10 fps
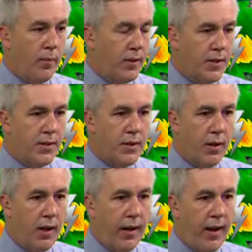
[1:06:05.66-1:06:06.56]
You see still
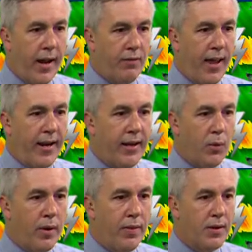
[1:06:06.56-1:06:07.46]
a lot of lightning
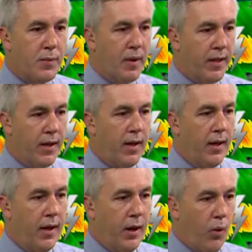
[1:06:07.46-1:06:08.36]
with this, but
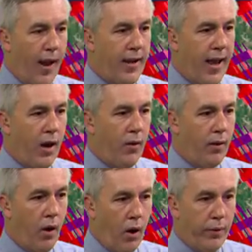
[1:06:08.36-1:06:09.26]
right now
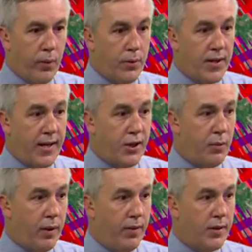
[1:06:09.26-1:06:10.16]
all the rotation
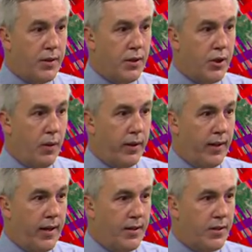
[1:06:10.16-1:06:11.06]
with this is showing
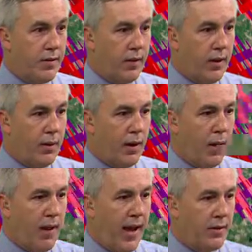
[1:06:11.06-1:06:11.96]
that it's
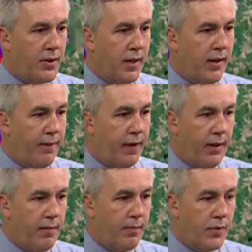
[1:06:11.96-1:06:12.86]
come down
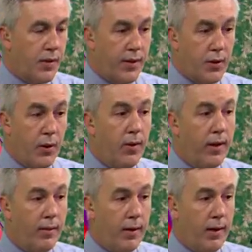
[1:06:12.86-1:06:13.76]
significantly. So that's
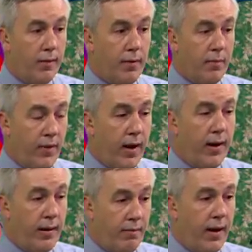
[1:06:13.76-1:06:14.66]
good. From
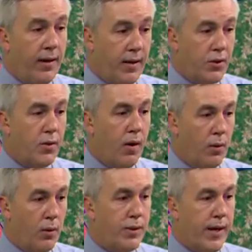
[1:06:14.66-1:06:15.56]
very, very strong
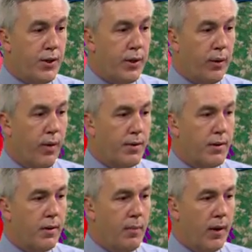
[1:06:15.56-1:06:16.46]
rotation across
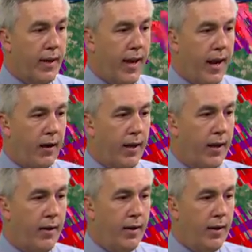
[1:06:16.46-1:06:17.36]
the Marquay area
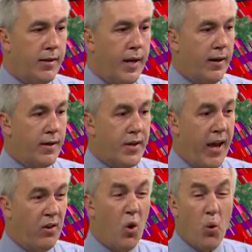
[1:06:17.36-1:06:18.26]
to areas now
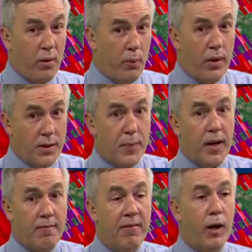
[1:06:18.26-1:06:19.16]
north where it's
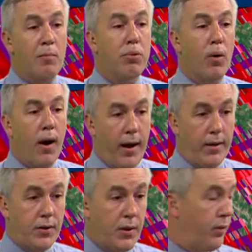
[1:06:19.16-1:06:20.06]
become very
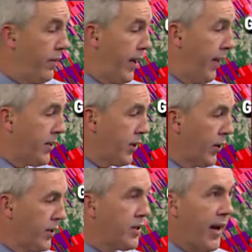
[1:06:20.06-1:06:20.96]
broad. So that's a
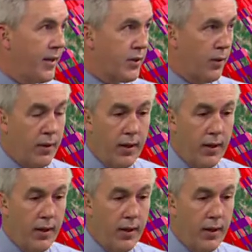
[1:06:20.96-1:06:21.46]
good sign. So